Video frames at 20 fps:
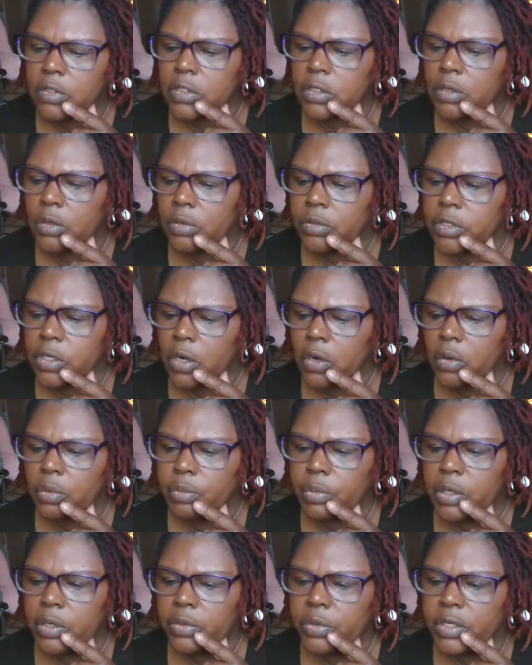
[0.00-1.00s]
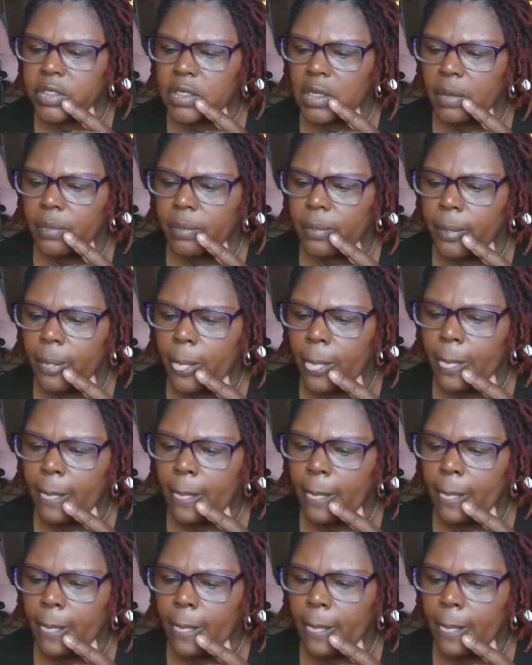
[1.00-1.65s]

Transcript: it going to turn blue or something?